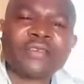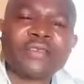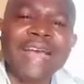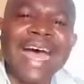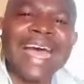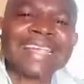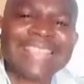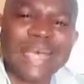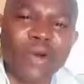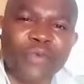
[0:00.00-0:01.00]

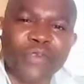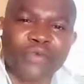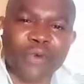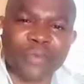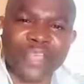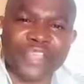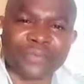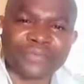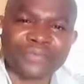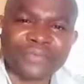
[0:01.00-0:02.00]
item of information.
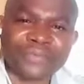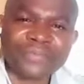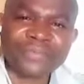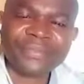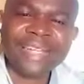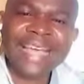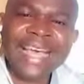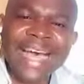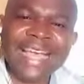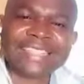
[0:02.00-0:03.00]

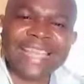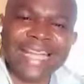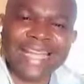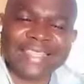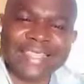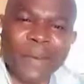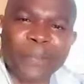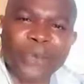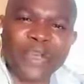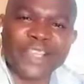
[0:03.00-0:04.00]
And an
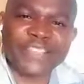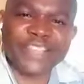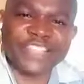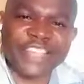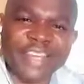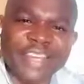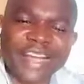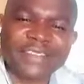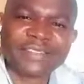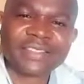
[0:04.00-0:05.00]
example is the gender,
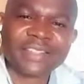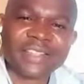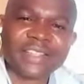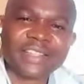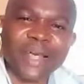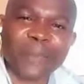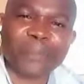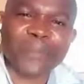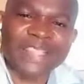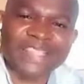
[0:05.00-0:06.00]
the
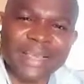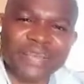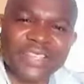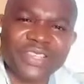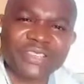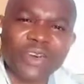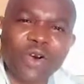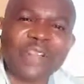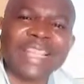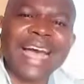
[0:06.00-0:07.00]
perception,
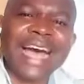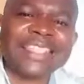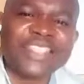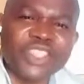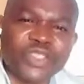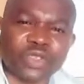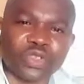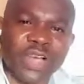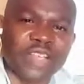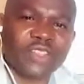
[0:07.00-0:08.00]
or the attitude.
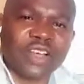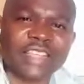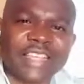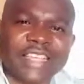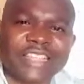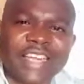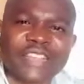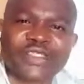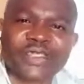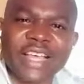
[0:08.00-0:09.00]
You are studying Nigerian
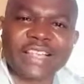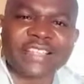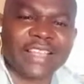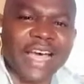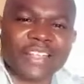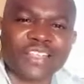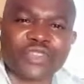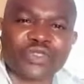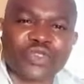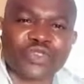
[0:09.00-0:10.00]
students'
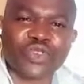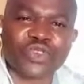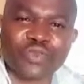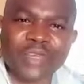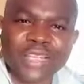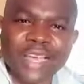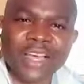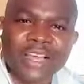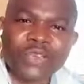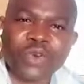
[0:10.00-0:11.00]
attitude to social media.
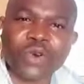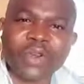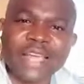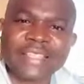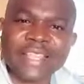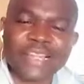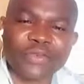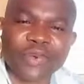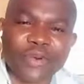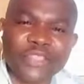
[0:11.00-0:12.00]
You collected
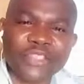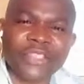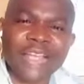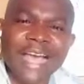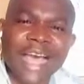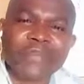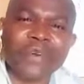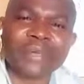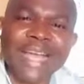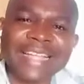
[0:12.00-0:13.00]
information, and
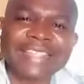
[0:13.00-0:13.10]
from that,